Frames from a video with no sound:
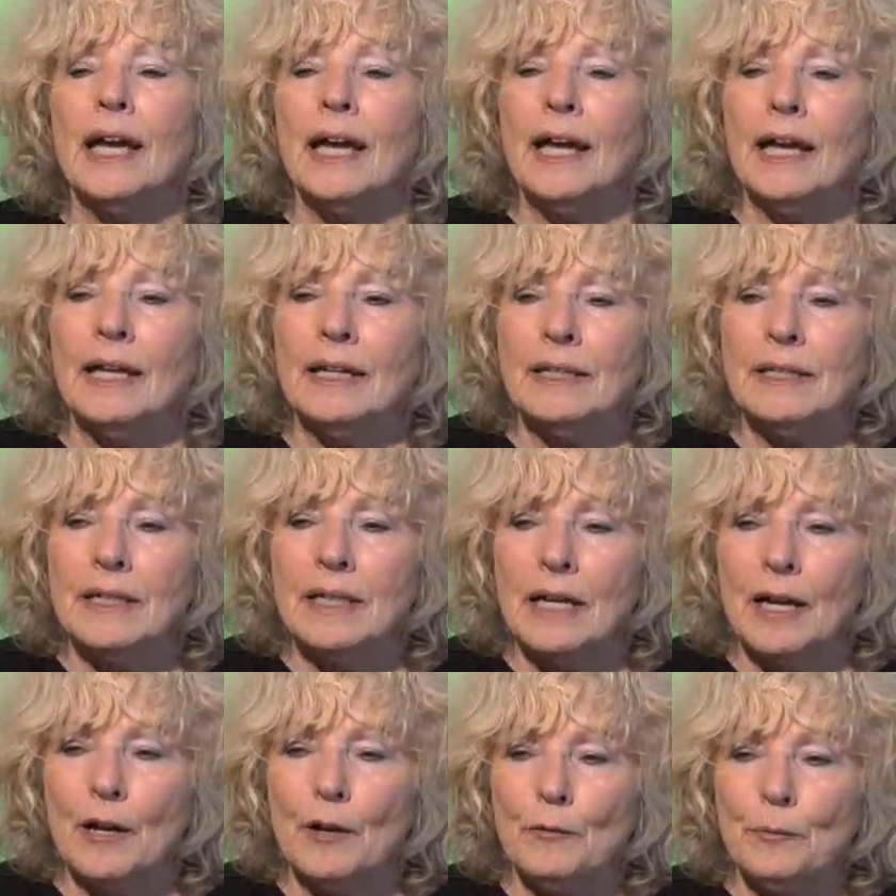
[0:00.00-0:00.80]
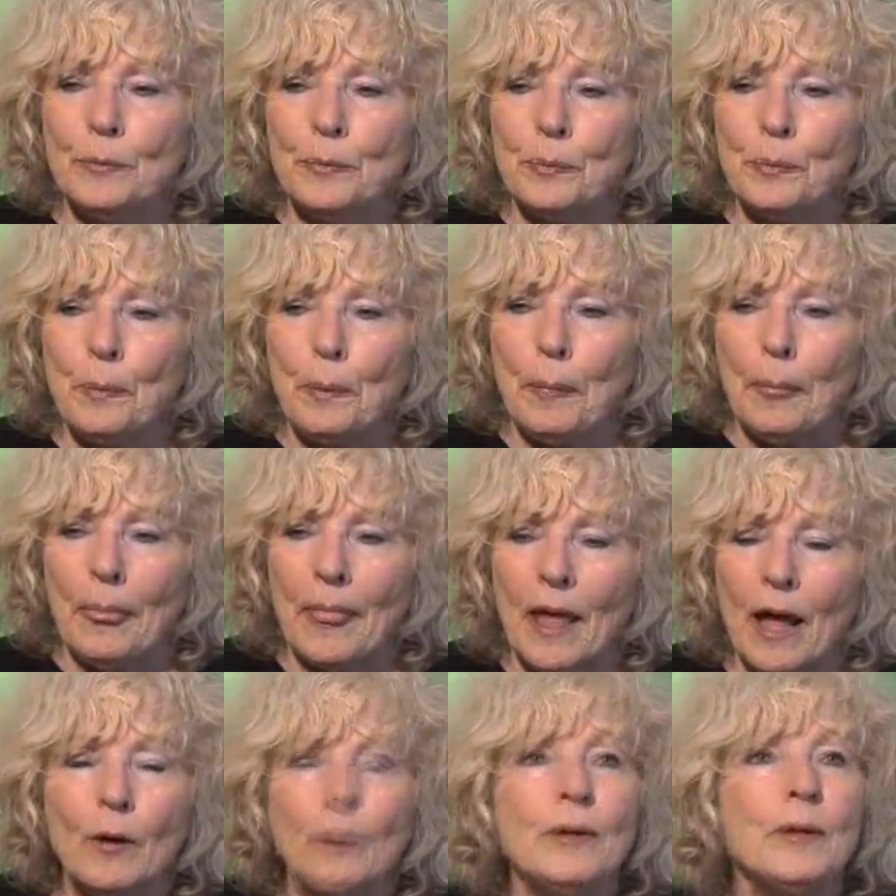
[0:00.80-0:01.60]
And
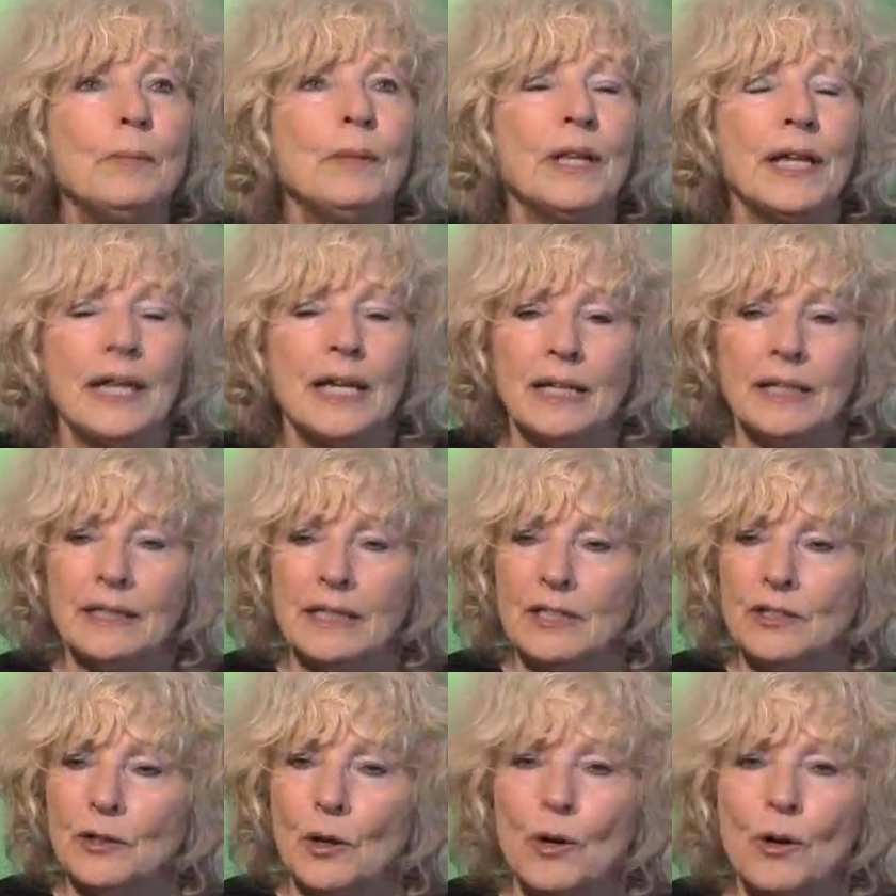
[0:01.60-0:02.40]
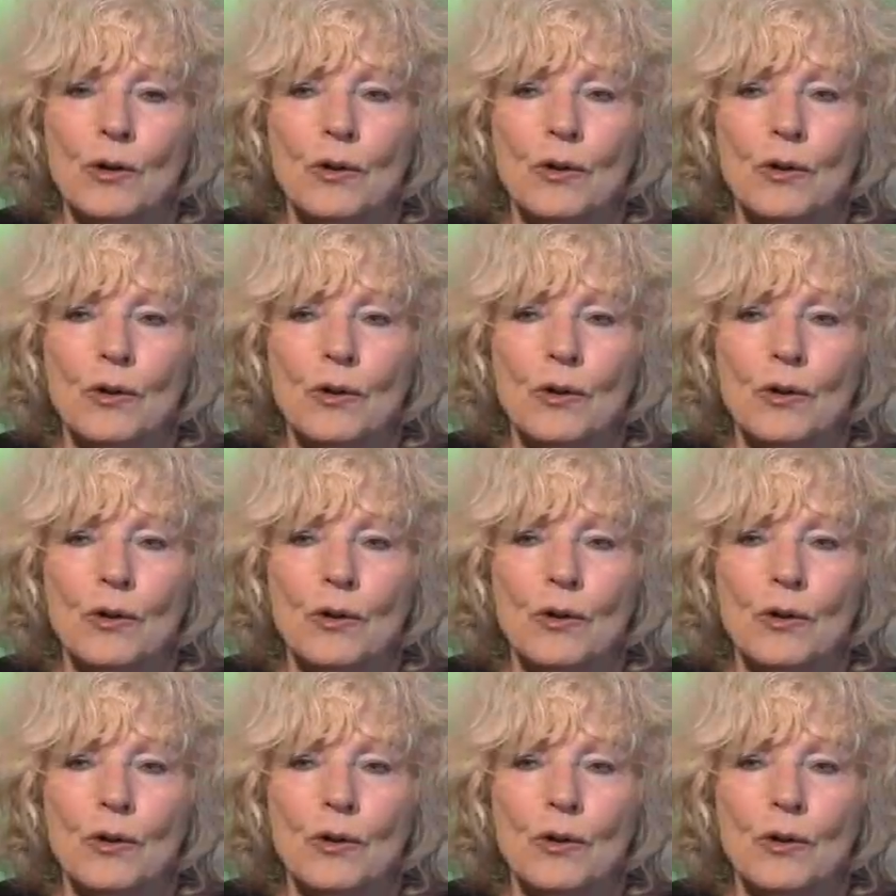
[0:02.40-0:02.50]
I'll be playing the